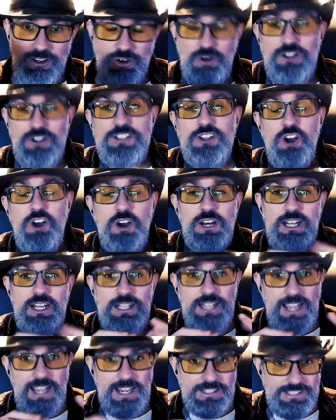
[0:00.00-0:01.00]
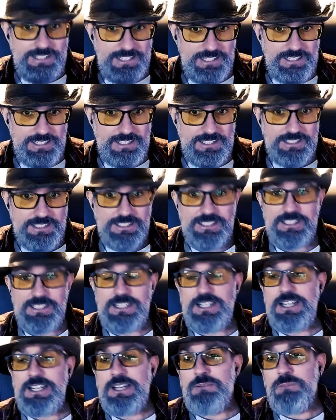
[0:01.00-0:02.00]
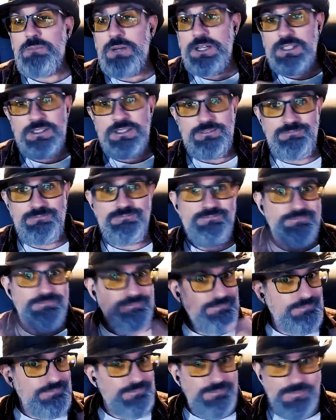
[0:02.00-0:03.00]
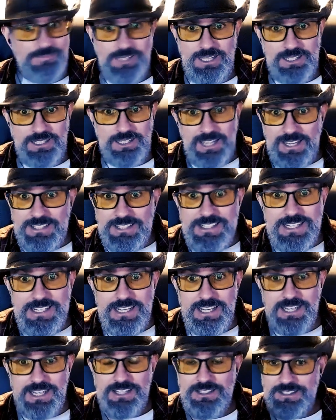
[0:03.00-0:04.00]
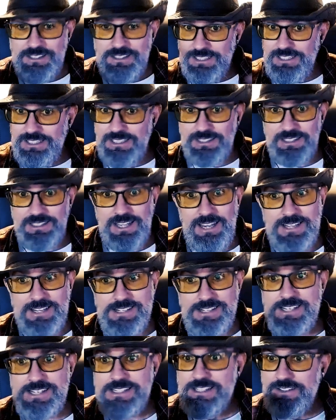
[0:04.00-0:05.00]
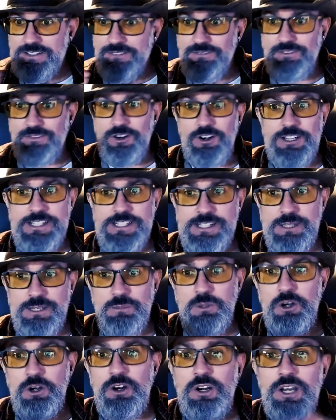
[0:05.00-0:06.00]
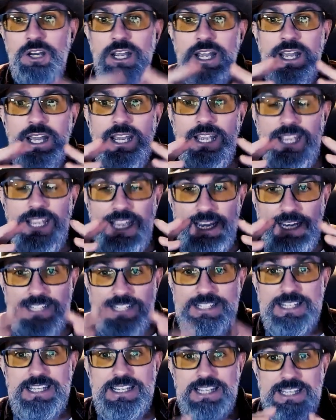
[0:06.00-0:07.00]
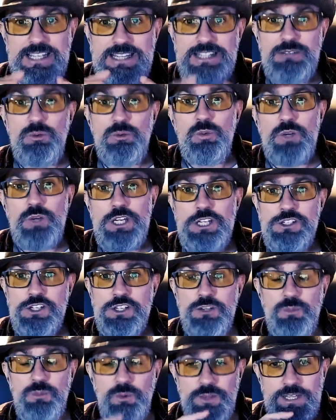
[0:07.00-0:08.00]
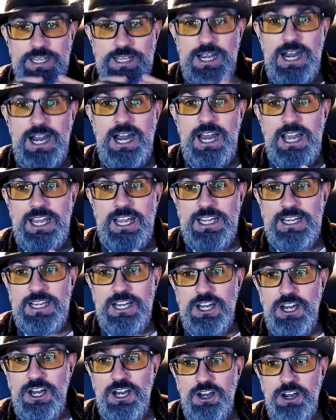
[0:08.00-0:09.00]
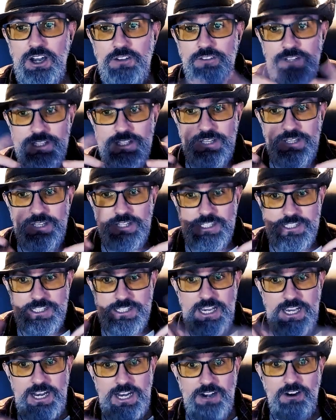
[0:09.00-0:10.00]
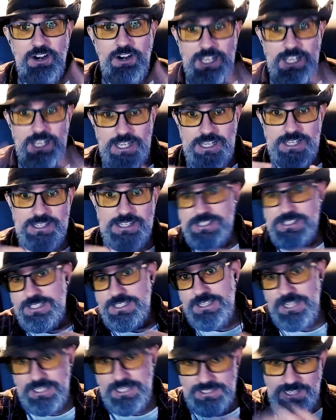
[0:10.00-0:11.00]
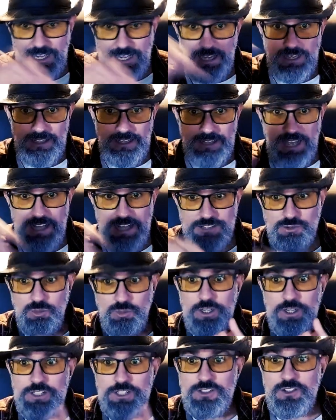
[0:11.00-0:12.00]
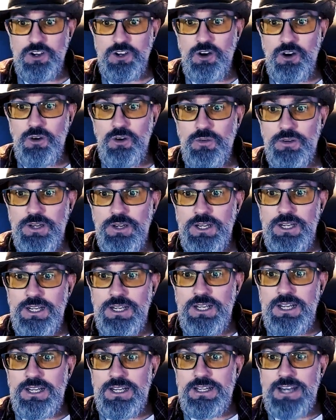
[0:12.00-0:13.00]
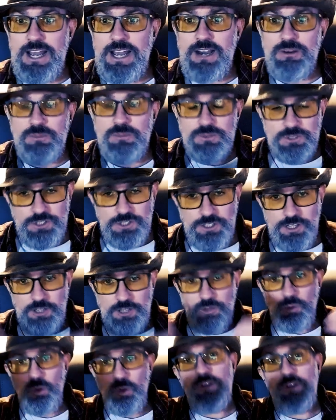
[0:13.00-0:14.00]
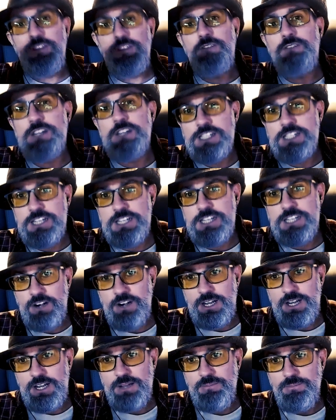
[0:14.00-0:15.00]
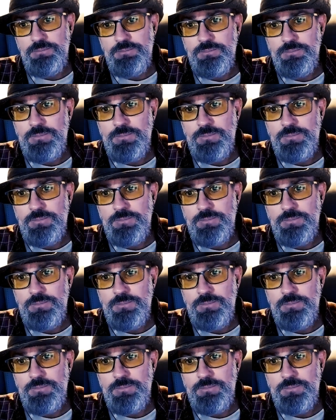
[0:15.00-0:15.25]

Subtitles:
or it's called Atlantia. But Atlantis, very similar, and it's in the region where the Eye of the Sahara is. That's what it's called. Now, to the north of this area,